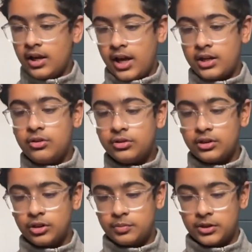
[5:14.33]
and using
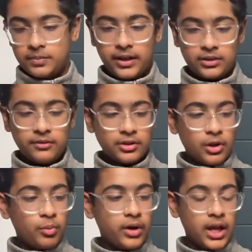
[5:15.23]
those perspectives,
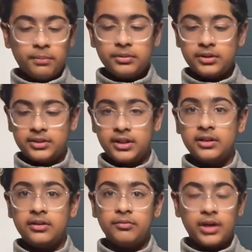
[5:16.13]
we're able
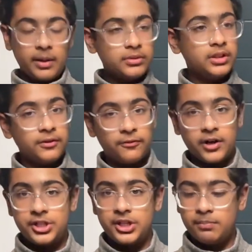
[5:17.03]
to
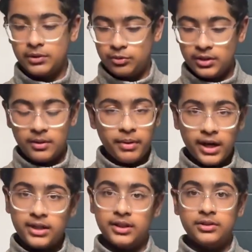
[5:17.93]
differentiate between the
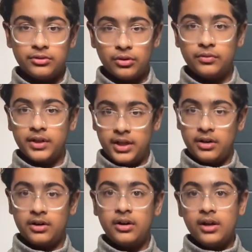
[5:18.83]
barycenters over
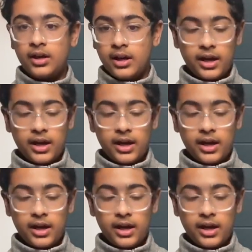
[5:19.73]
here. Yeah.